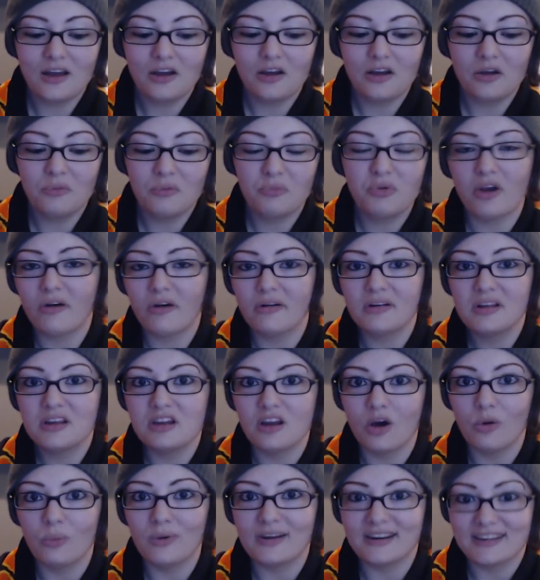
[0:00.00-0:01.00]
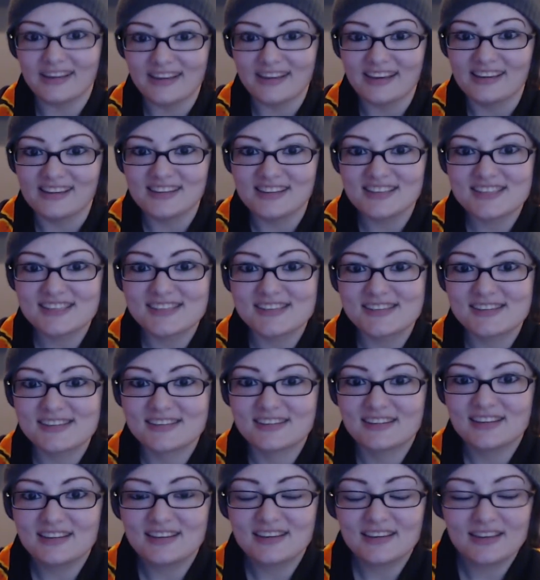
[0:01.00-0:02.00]
we already know what it is.
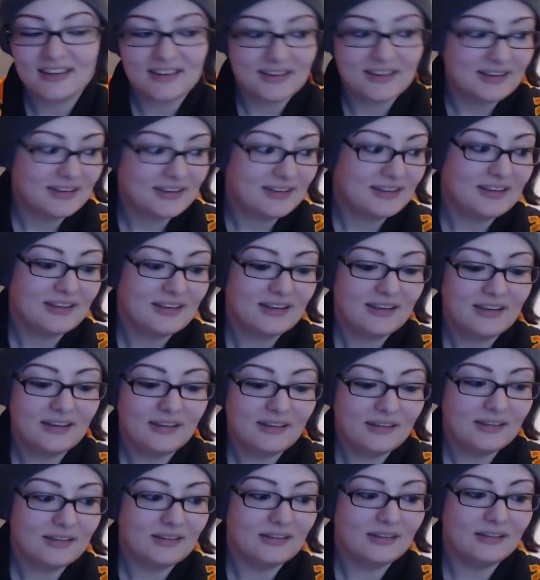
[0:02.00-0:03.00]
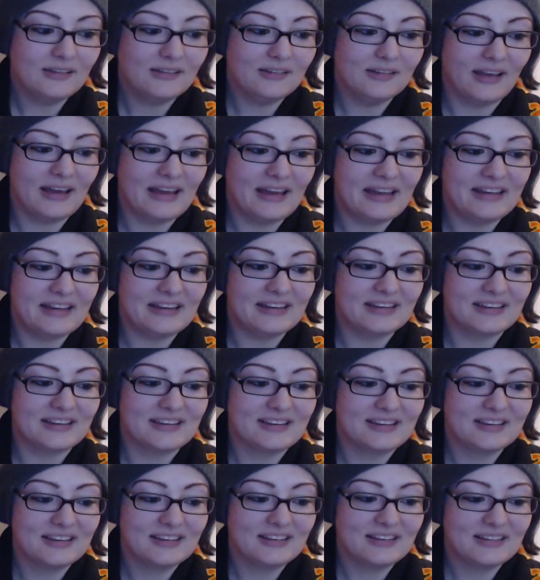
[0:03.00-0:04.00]
Like,
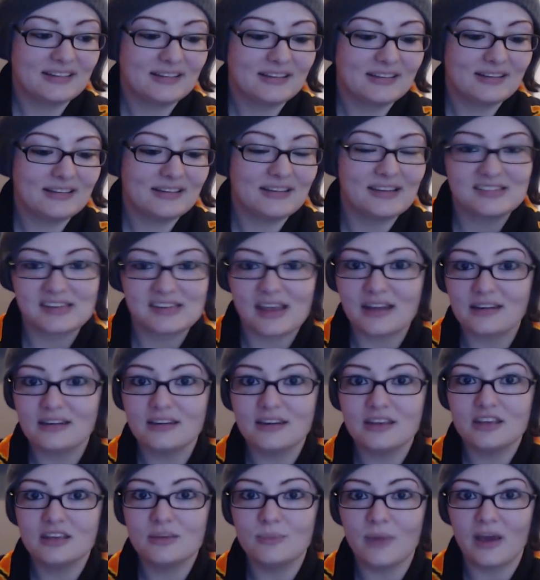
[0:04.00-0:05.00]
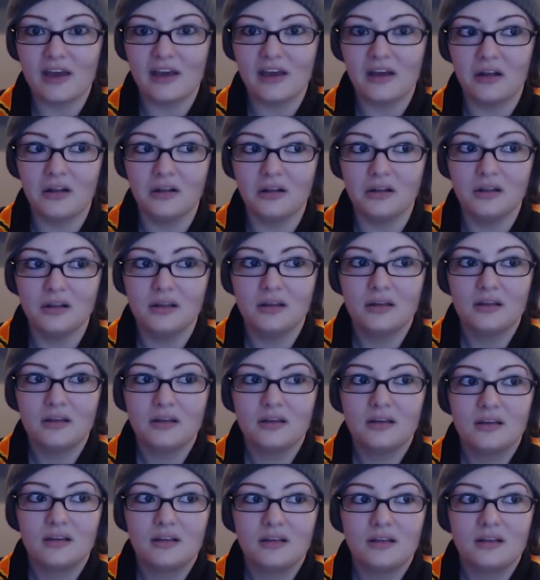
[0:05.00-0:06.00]
they sent an email
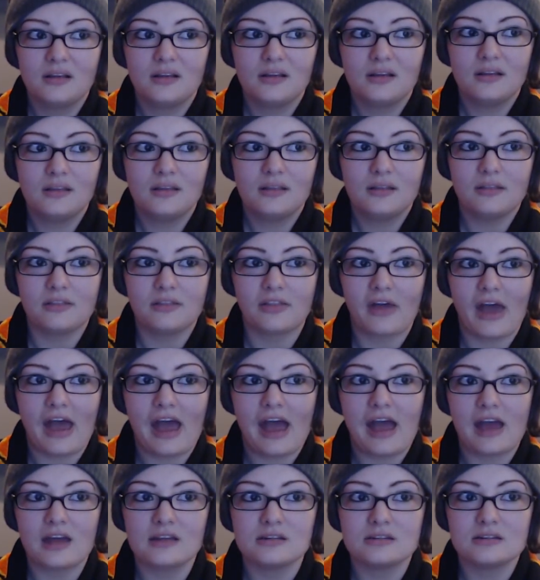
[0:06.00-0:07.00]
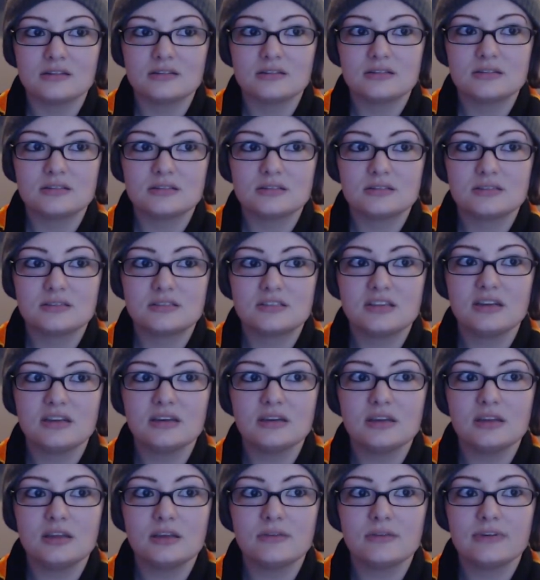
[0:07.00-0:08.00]
that
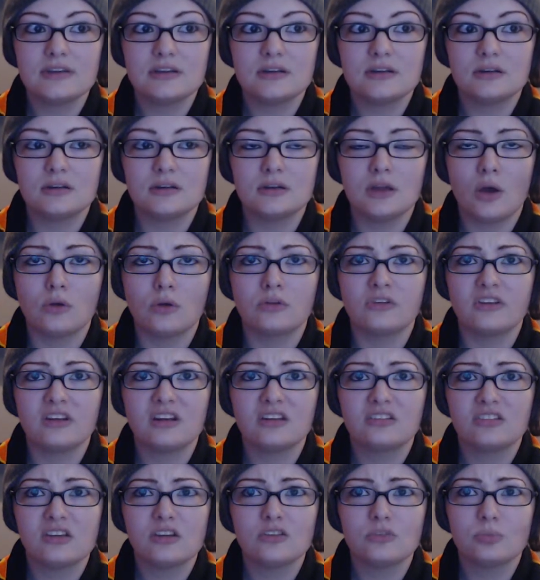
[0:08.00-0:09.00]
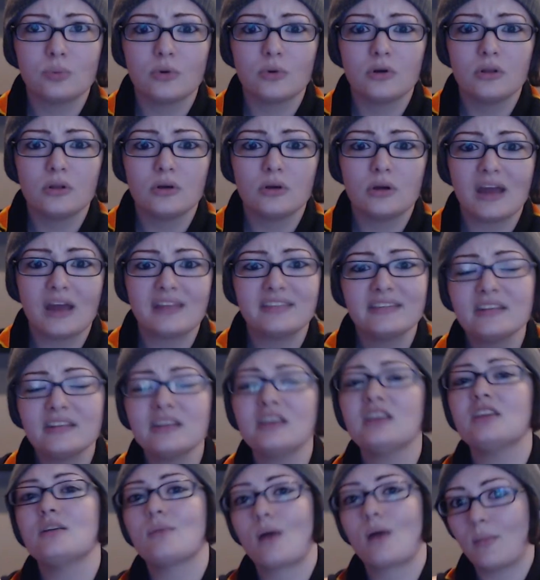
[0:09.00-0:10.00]
didn't even no did it say spoiler i think
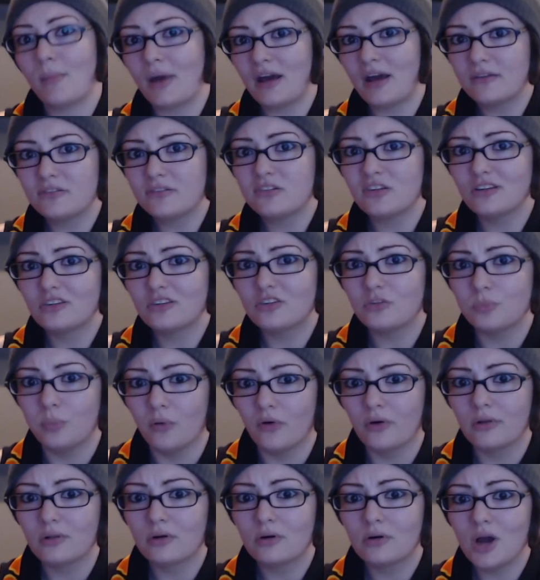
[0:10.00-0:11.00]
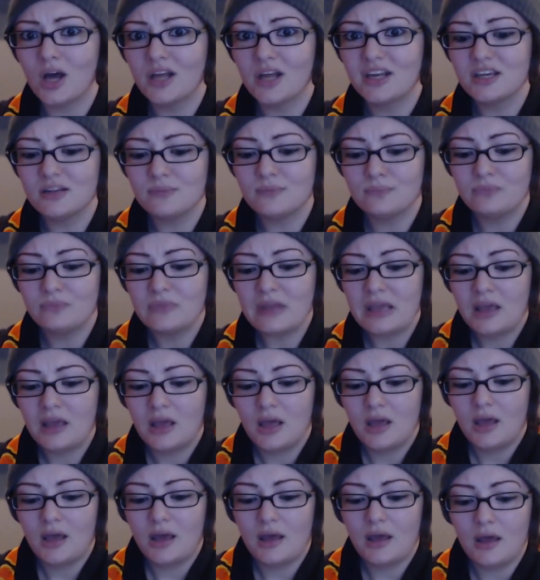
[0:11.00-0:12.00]
the email might have said spoiler on
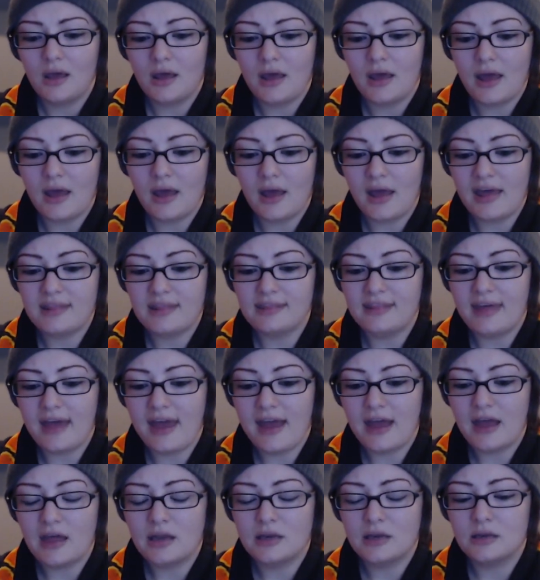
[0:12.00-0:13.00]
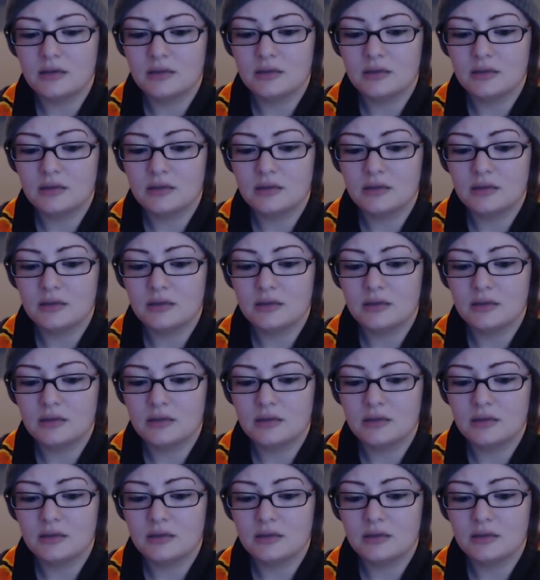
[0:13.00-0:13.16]
it and then